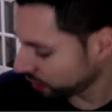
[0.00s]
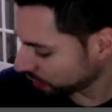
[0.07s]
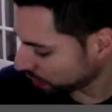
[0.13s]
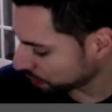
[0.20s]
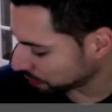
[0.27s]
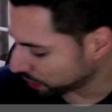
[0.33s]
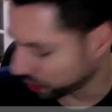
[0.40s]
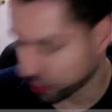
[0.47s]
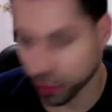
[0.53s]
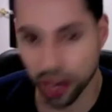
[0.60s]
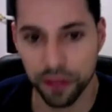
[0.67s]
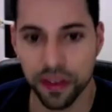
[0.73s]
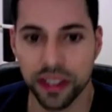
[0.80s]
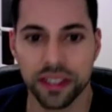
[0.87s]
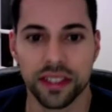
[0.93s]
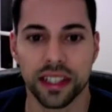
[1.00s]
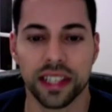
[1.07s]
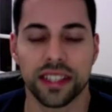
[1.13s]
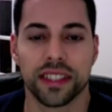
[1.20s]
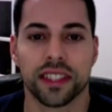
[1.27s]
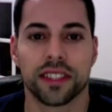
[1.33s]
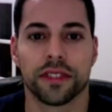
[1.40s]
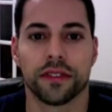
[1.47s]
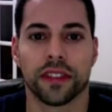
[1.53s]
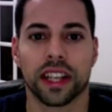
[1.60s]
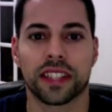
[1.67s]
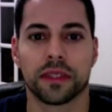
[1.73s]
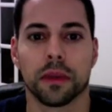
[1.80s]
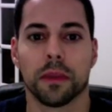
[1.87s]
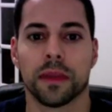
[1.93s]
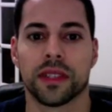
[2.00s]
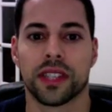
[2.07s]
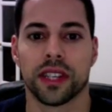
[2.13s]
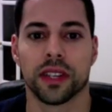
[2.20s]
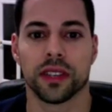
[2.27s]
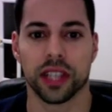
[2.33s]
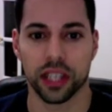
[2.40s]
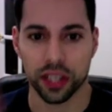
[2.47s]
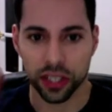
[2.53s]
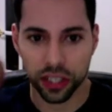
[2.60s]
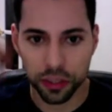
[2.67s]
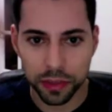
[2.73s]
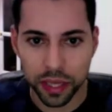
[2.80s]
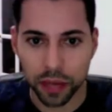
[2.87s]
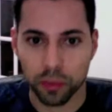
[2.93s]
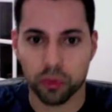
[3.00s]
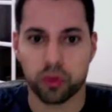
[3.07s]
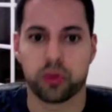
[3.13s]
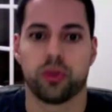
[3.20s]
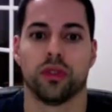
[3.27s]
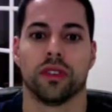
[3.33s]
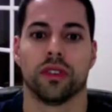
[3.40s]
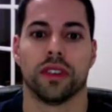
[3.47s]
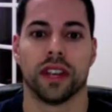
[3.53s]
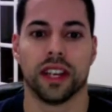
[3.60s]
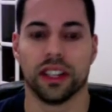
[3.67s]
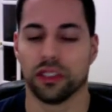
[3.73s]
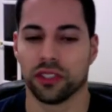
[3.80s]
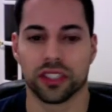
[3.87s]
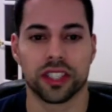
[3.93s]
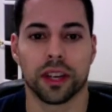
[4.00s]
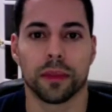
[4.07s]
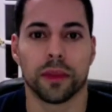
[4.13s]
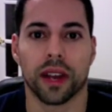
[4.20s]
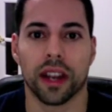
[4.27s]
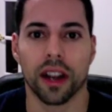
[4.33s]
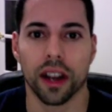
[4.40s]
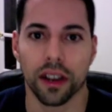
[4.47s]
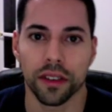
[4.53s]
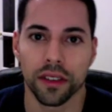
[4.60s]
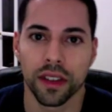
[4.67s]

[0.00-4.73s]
But Dri-fits, it's such a flexible material that you can just be like, and it'll just come right off.